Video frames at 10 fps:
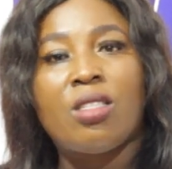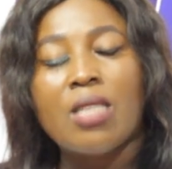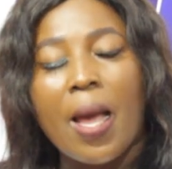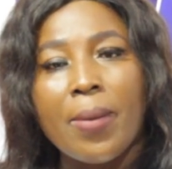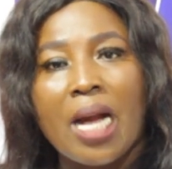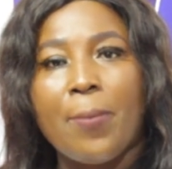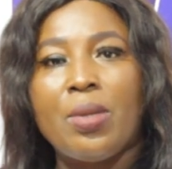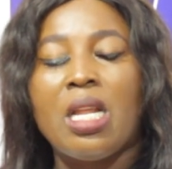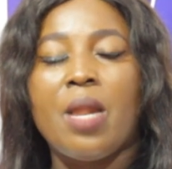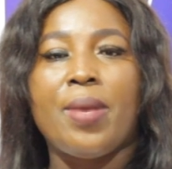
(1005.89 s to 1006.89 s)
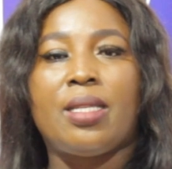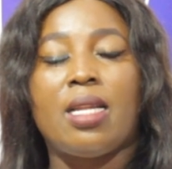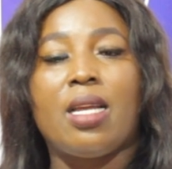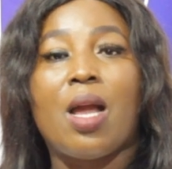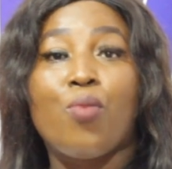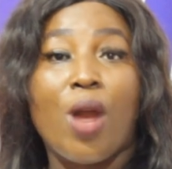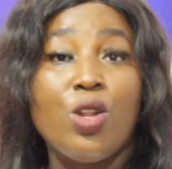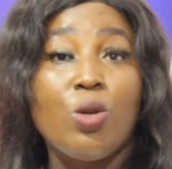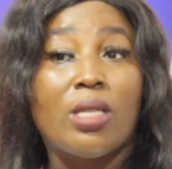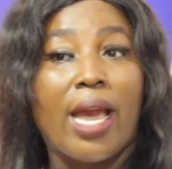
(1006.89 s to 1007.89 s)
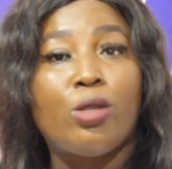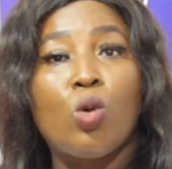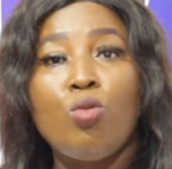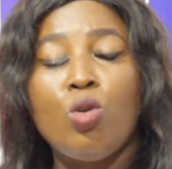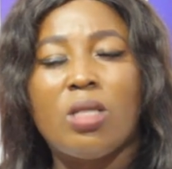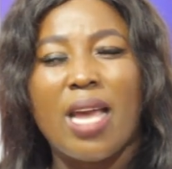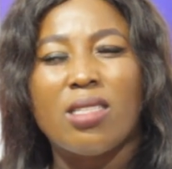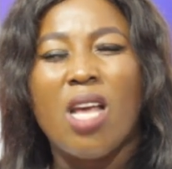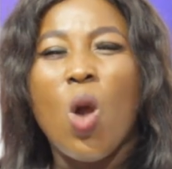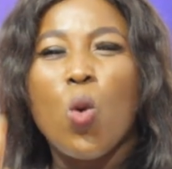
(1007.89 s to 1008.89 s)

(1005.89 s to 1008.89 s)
Sam Company Limited, they come brand new ties, home new ties,